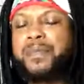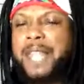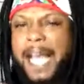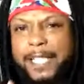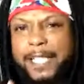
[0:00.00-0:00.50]

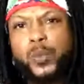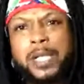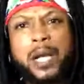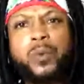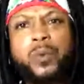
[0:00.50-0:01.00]
That's what
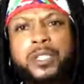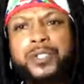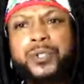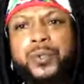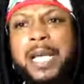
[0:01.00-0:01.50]
I want to
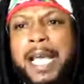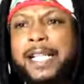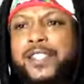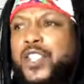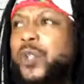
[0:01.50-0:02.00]
do.
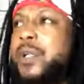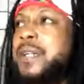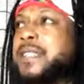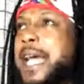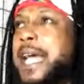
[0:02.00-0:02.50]
And so
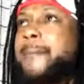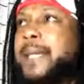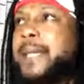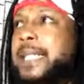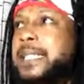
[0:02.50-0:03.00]
if that
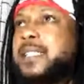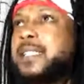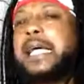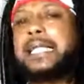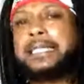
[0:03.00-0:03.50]
means
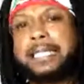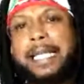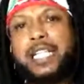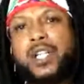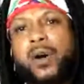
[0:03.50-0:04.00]

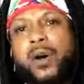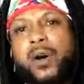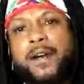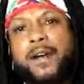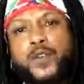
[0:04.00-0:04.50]
taking
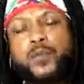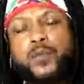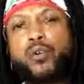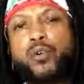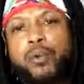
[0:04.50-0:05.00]
off a few
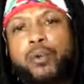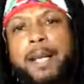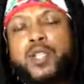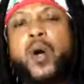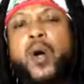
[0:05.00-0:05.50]

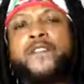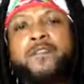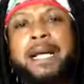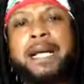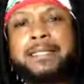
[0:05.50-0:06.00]
programs off of my